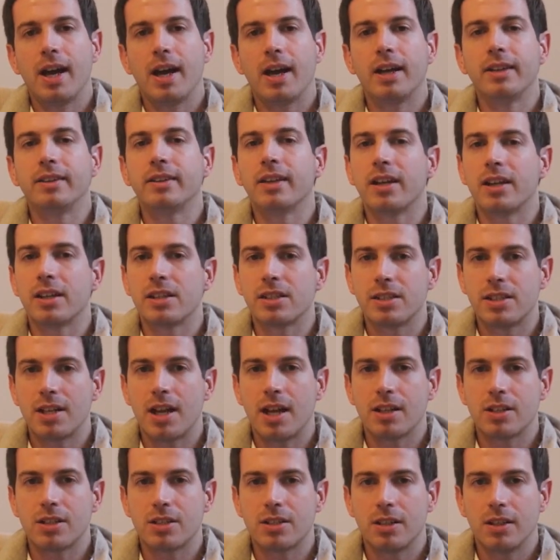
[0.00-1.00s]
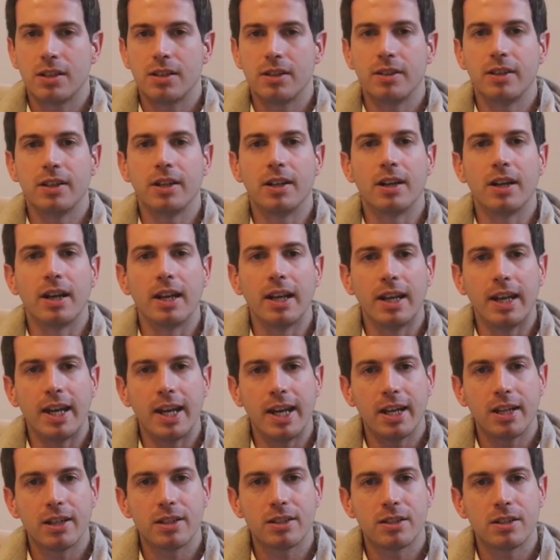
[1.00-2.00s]
and that as such they are
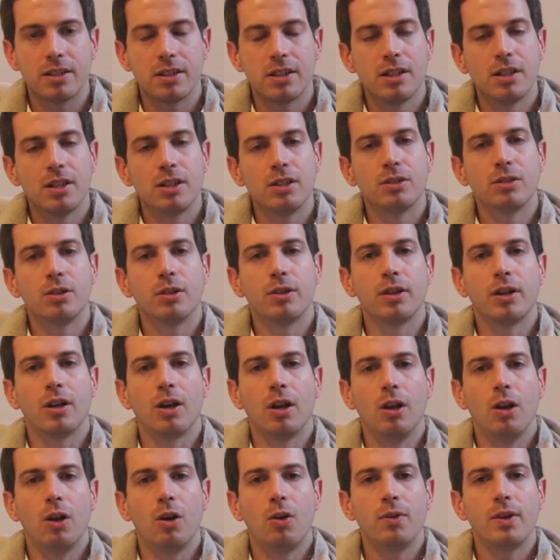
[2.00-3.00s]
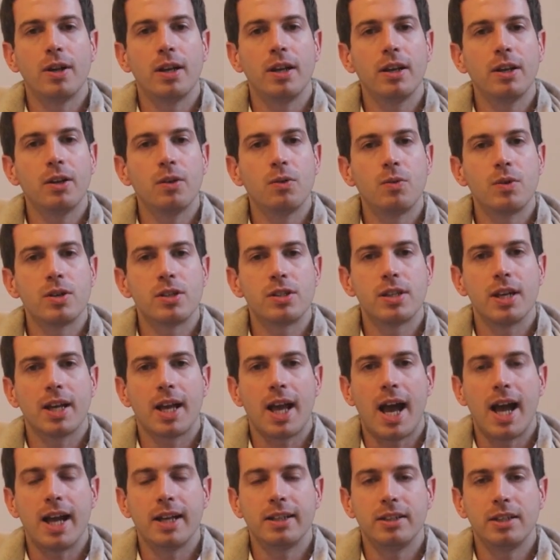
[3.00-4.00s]
linked to the colonial
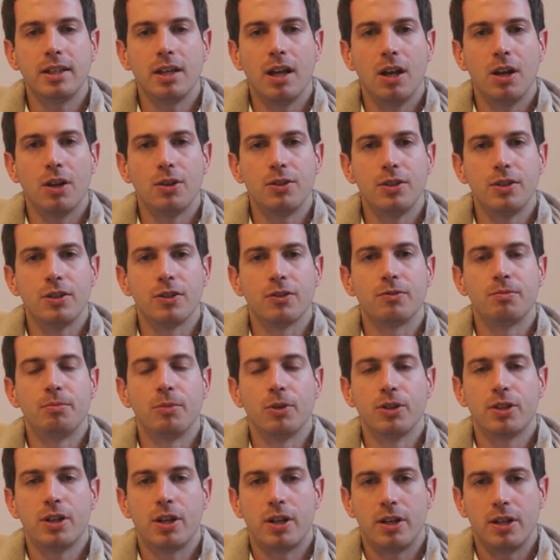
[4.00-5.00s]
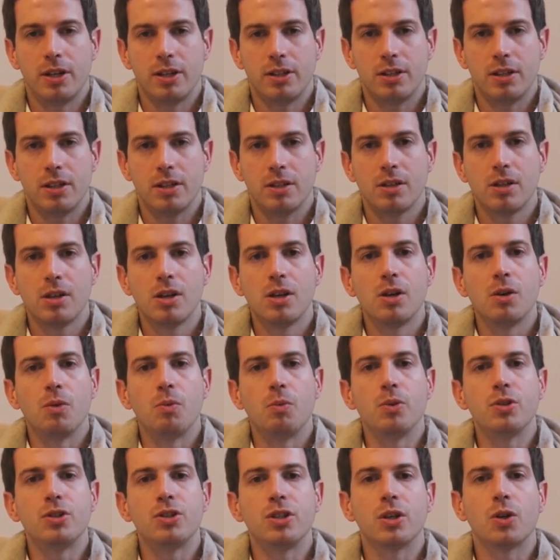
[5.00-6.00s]
linguistic ideology of modernity,
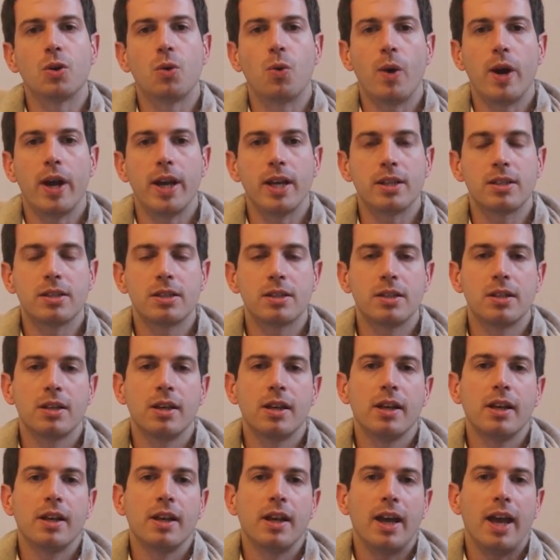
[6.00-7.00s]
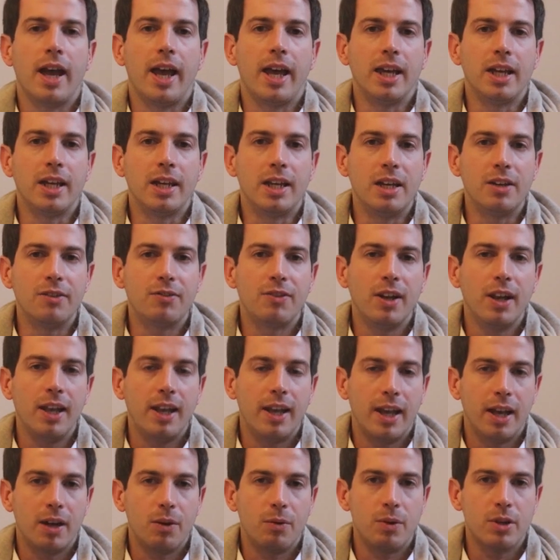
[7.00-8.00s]
which equates a given
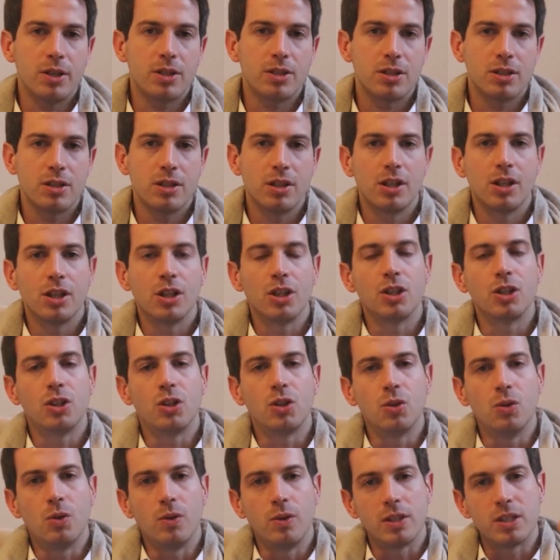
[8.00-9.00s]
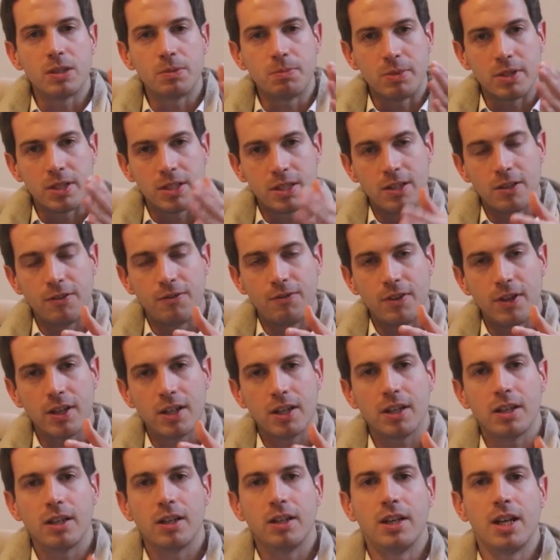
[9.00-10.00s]
language to a
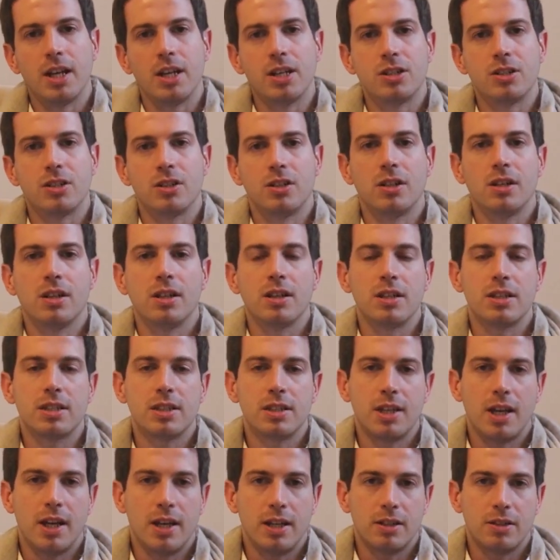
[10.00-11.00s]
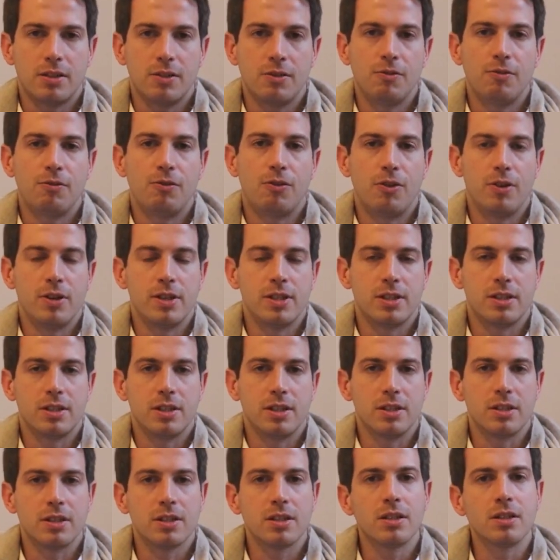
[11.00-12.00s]
specific nation-state. For
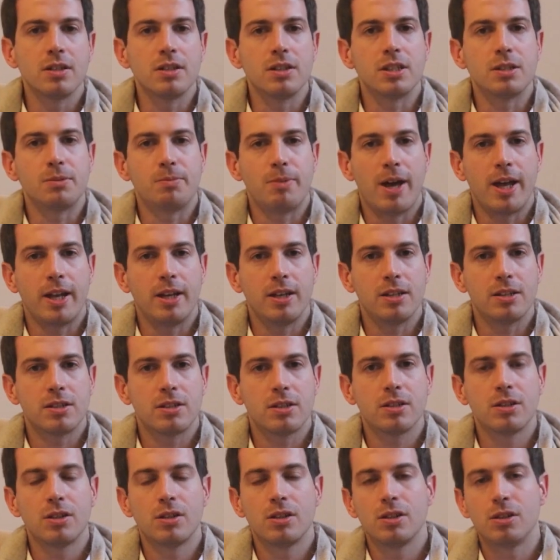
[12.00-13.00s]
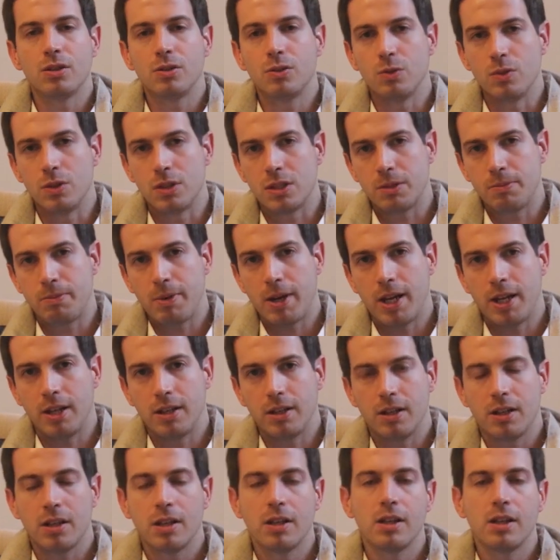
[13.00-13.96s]
instance, Spanish to Spain,